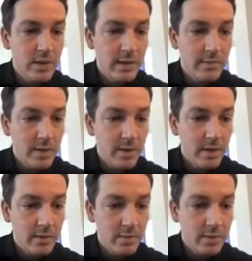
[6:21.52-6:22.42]
gonna
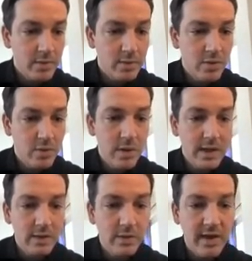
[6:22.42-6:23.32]

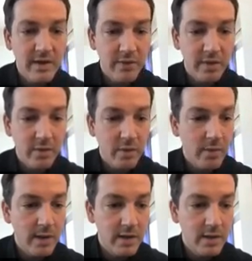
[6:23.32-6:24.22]
quickly do that for the other
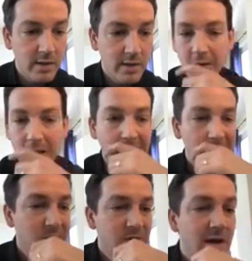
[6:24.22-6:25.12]
one. Okay,
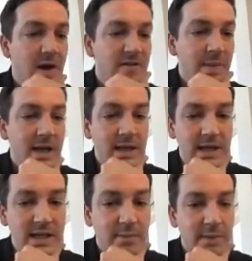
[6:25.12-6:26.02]
so now I have my
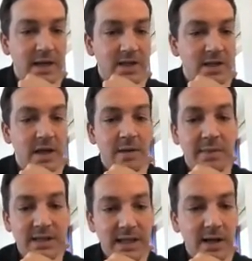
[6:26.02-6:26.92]
index page,
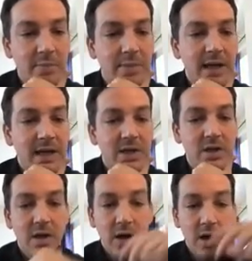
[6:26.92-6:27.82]
sign up
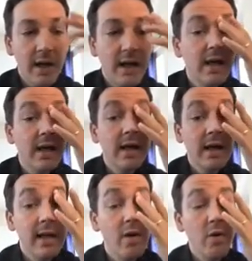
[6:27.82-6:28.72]
page, logging,
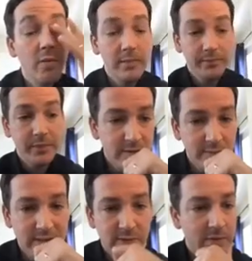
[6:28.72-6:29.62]
and home.
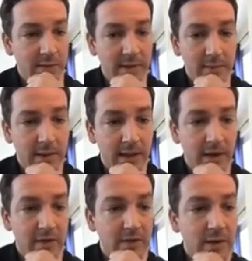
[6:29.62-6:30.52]
Should be clear
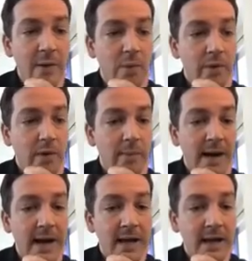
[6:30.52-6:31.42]
enough. I want
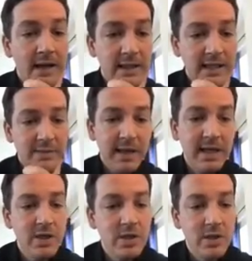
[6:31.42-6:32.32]
my index
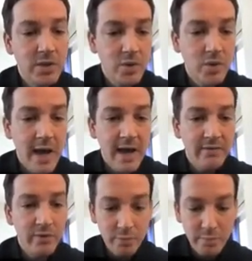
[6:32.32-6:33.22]
page to
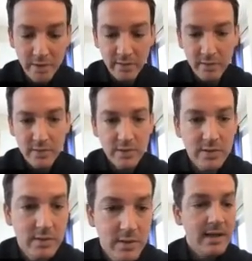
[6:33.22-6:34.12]
have two
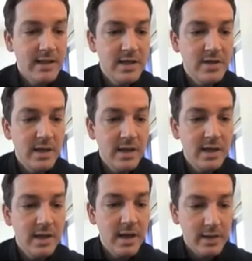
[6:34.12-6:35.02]
buttons, and
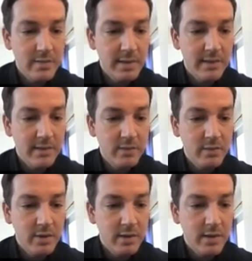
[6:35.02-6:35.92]
essentially, I'll make this
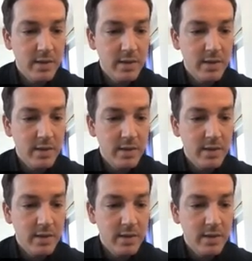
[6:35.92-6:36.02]
one